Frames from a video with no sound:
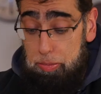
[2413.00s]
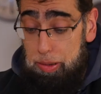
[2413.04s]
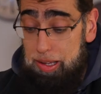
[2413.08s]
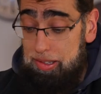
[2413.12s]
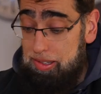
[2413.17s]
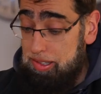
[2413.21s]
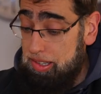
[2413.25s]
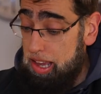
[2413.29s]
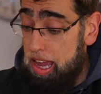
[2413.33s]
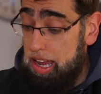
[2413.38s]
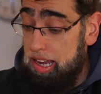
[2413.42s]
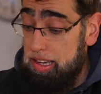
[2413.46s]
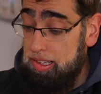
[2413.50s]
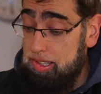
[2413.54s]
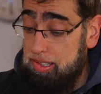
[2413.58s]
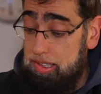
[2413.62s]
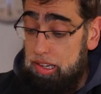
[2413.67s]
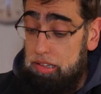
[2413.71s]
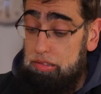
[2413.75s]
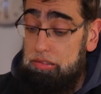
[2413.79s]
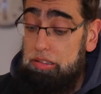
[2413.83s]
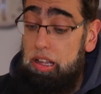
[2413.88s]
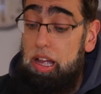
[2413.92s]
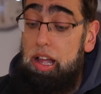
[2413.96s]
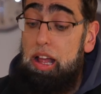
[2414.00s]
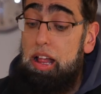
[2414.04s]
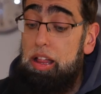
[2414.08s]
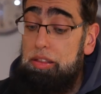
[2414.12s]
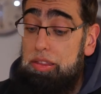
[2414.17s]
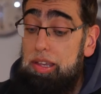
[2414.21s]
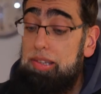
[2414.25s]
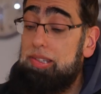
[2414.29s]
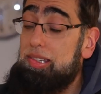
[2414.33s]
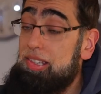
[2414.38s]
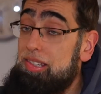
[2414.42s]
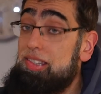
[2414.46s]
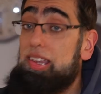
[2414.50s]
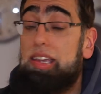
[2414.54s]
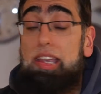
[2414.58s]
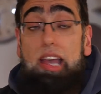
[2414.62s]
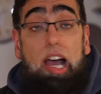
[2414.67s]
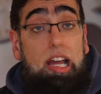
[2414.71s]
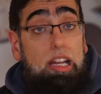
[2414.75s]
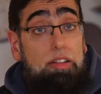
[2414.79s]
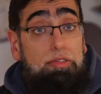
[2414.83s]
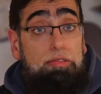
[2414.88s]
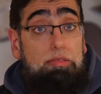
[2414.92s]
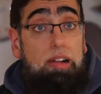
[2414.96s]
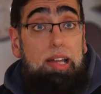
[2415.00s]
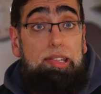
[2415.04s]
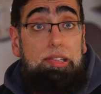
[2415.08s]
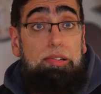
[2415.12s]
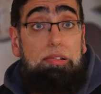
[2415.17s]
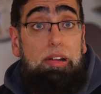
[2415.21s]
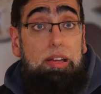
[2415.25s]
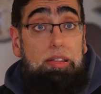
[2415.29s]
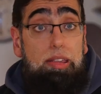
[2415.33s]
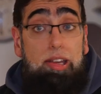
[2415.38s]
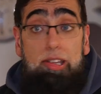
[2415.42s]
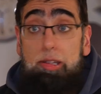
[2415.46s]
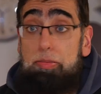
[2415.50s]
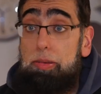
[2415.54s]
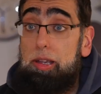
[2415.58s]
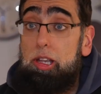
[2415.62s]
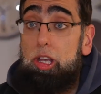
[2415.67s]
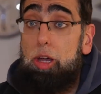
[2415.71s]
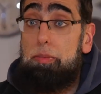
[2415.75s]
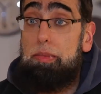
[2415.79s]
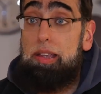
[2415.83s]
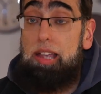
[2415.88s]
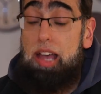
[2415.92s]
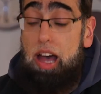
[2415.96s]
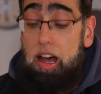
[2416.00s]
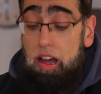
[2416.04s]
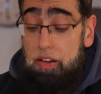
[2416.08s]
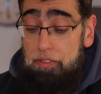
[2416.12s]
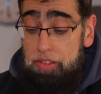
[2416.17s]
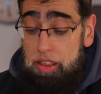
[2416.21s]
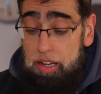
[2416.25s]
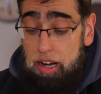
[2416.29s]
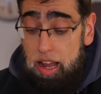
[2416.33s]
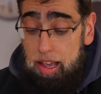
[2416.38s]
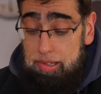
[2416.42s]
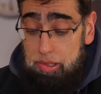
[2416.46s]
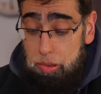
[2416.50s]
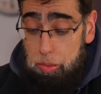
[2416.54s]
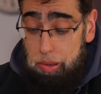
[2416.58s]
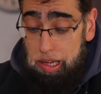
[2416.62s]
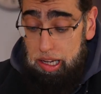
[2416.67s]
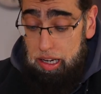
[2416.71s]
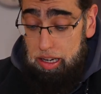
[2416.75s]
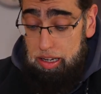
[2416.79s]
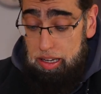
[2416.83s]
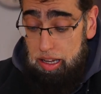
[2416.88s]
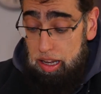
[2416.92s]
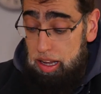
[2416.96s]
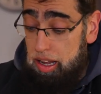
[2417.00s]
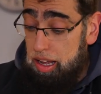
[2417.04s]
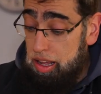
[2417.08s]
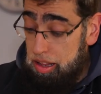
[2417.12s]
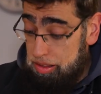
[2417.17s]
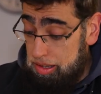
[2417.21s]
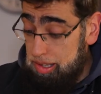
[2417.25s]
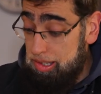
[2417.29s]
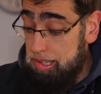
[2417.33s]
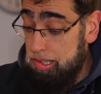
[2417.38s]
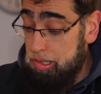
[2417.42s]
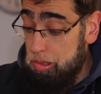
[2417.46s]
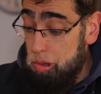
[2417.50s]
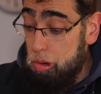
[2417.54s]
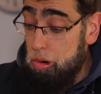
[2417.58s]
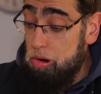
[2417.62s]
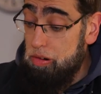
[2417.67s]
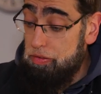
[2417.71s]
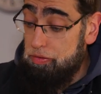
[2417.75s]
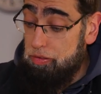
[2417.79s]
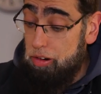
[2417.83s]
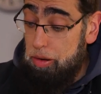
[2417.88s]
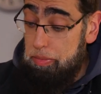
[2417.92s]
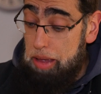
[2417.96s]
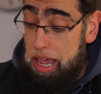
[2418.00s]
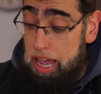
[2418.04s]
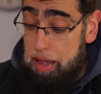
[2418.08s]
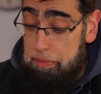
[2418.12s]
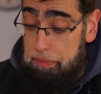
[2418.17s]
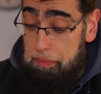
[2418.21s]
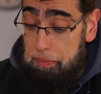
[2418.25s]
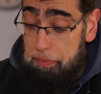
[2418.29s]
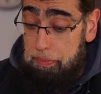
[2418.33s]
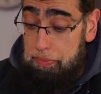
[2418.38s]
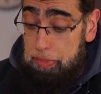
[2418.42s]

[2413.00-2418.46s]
been saying. So this is the kind of rhetoric that has been coming out over the last week. This is all from him.